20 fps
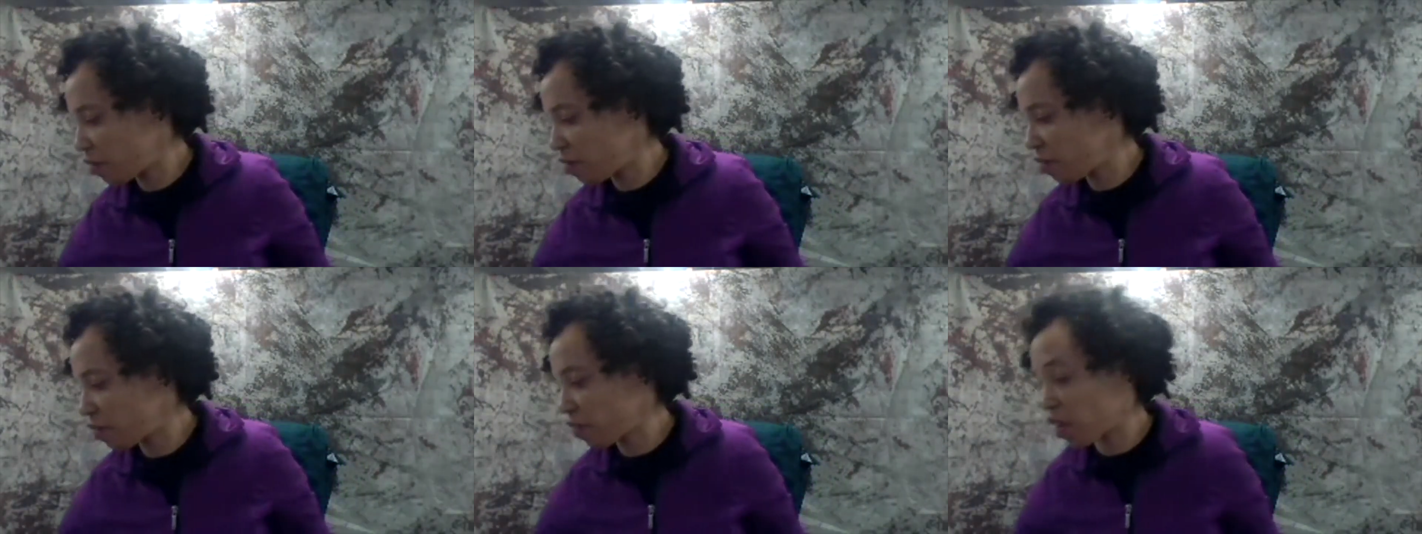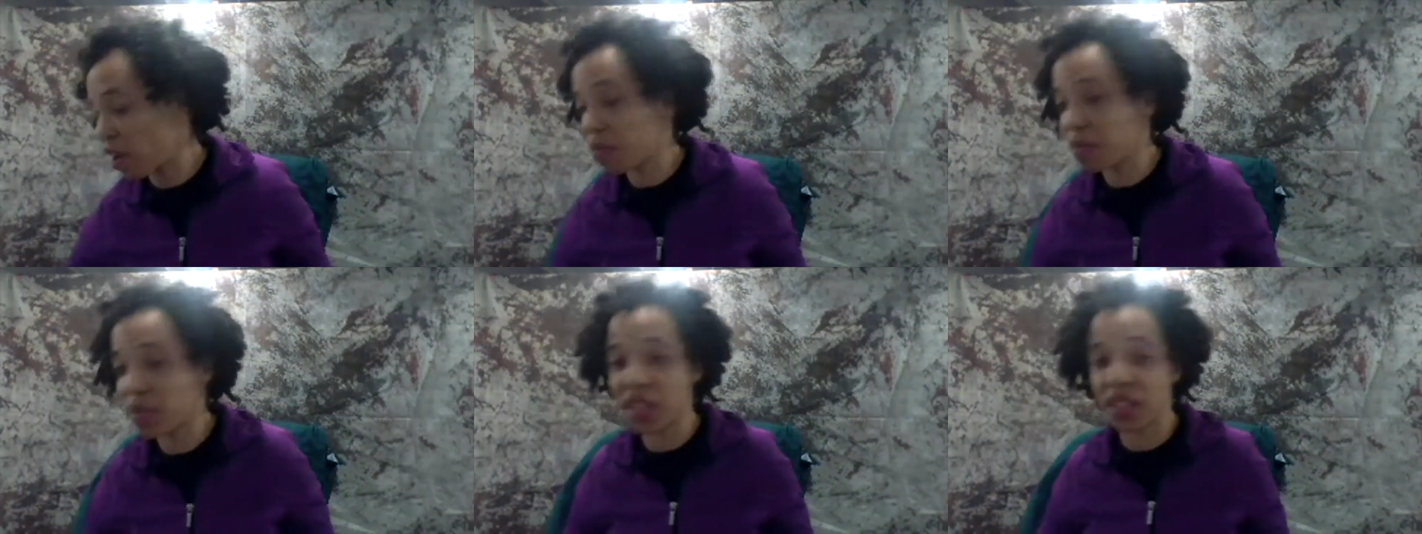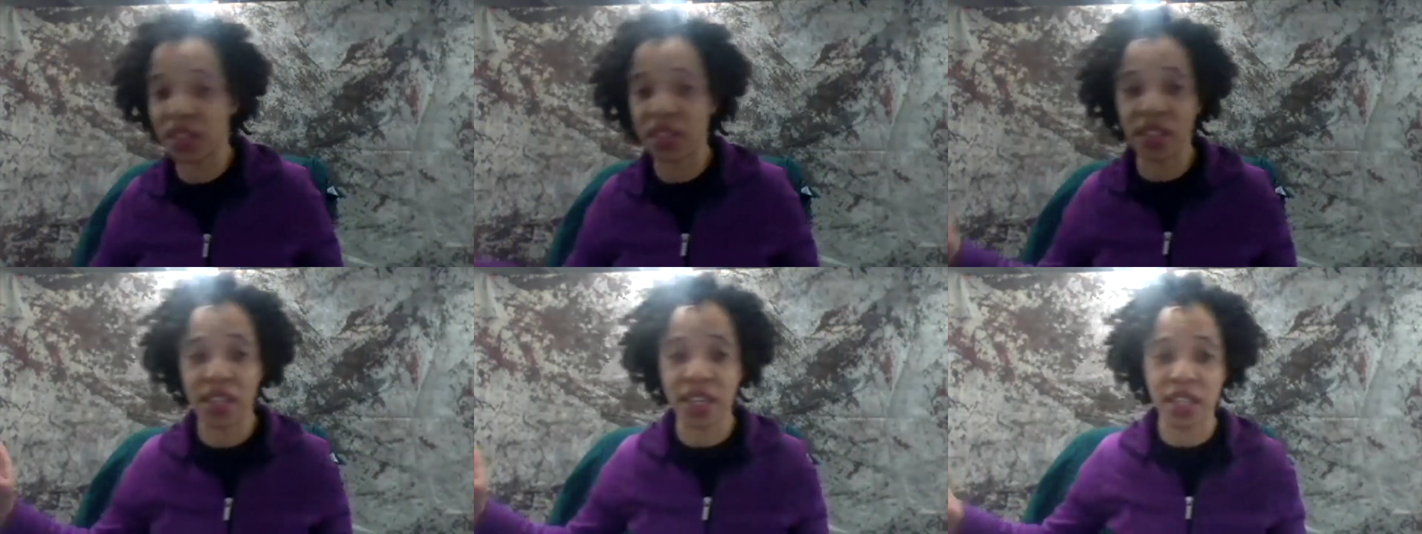From
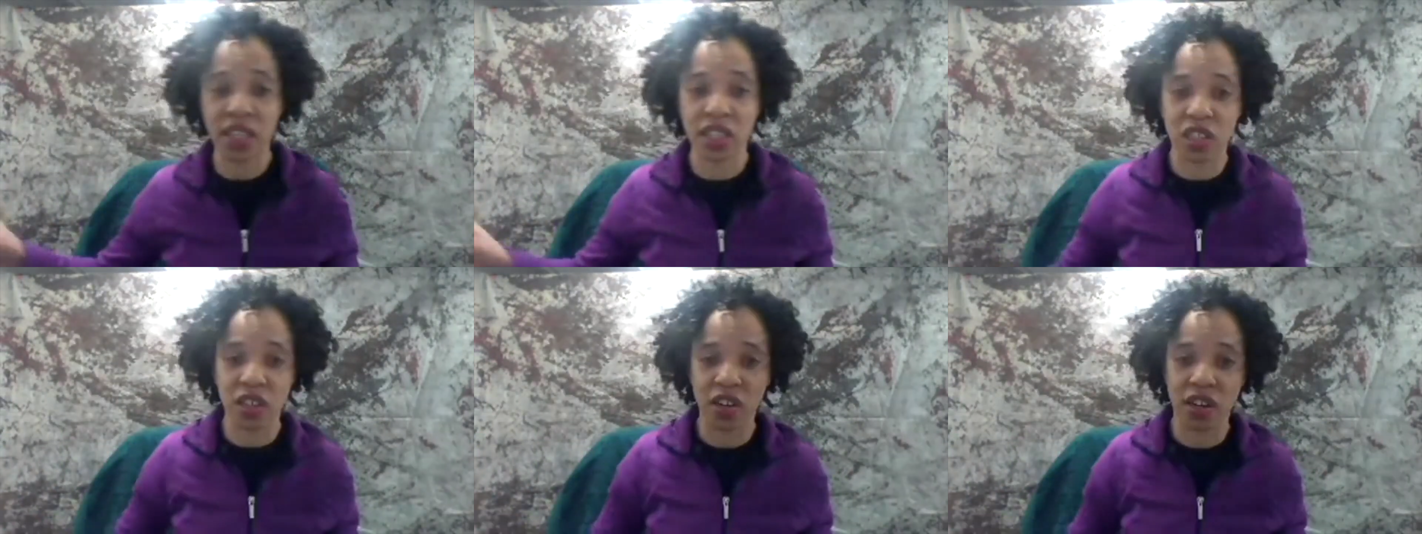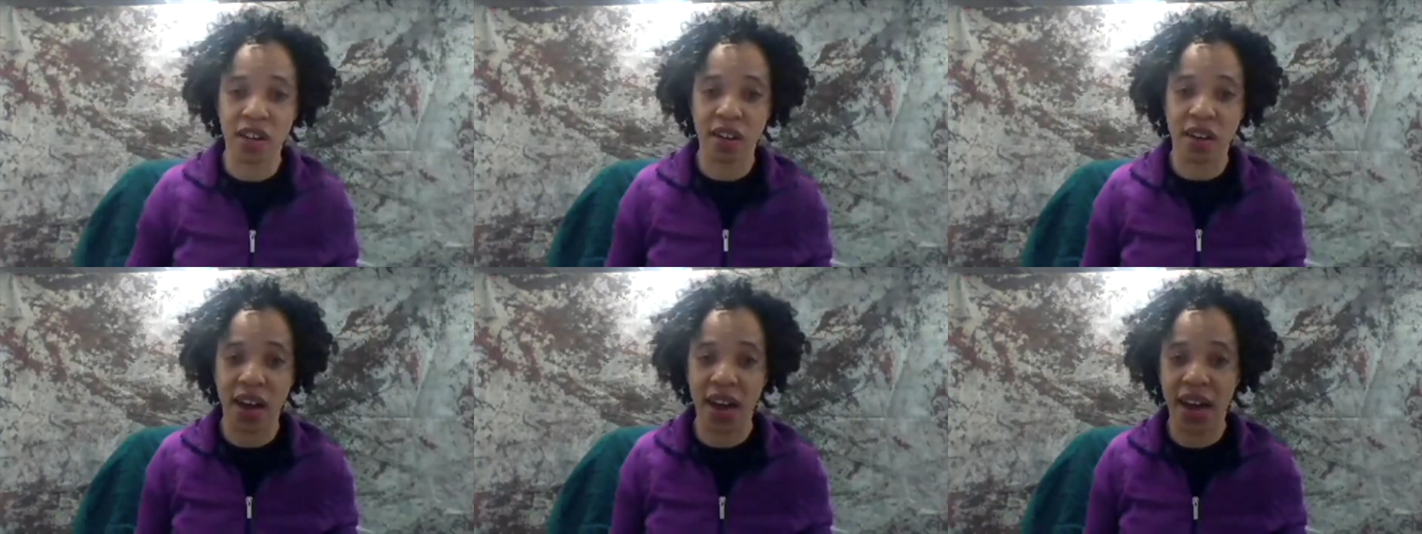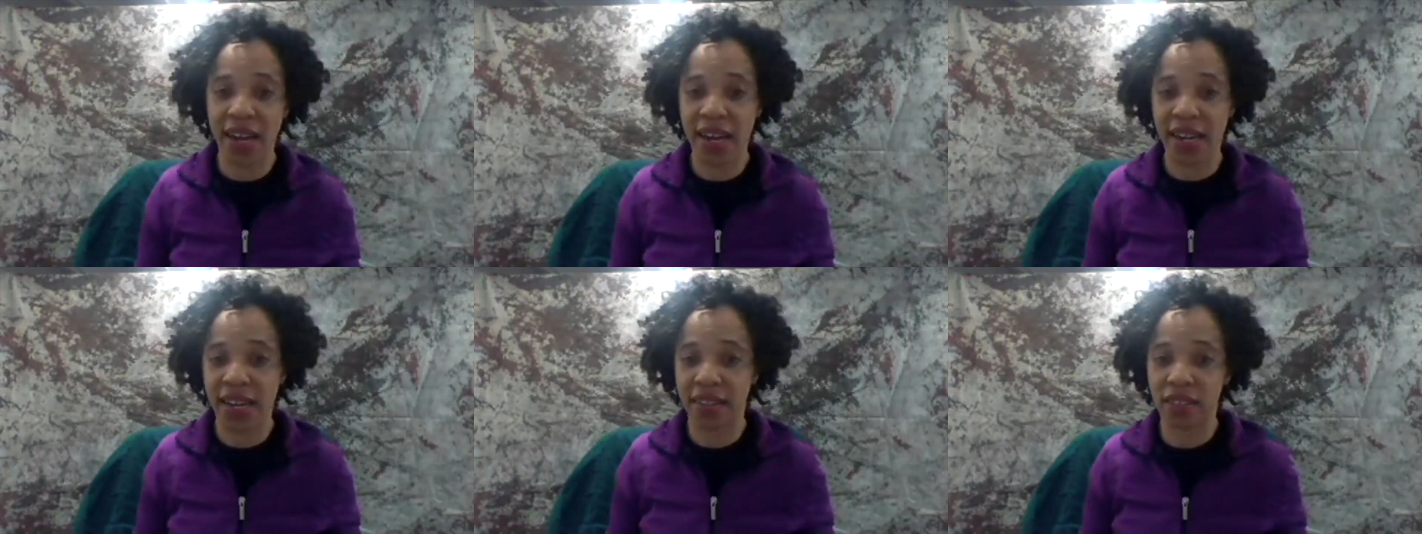this hair gel,
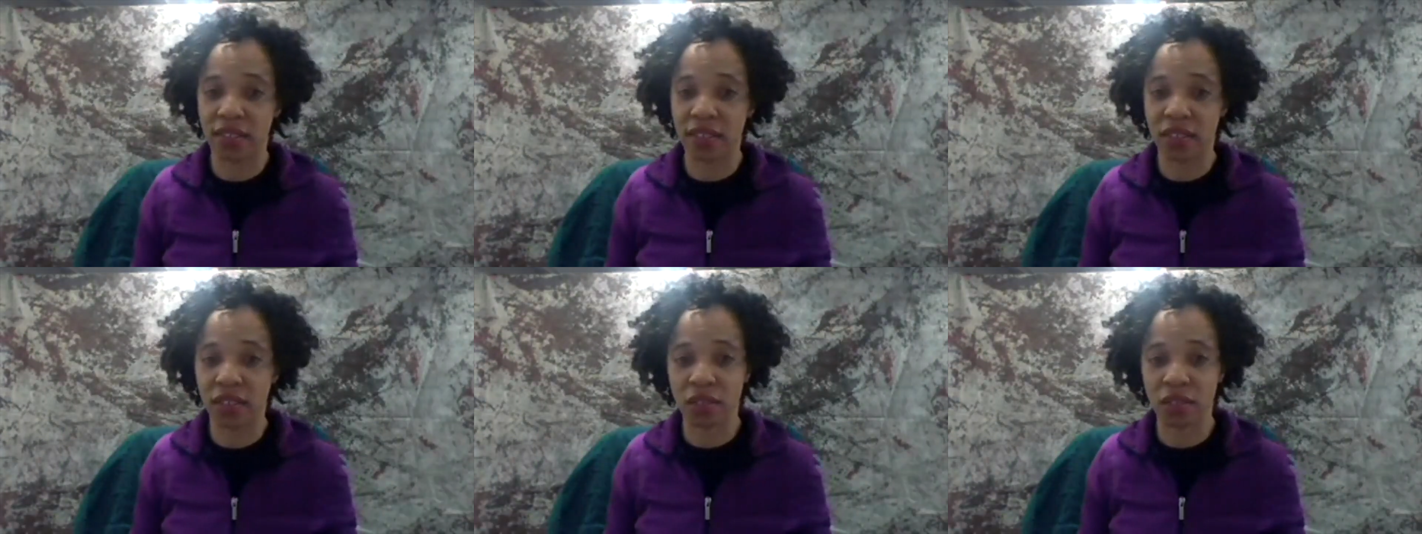I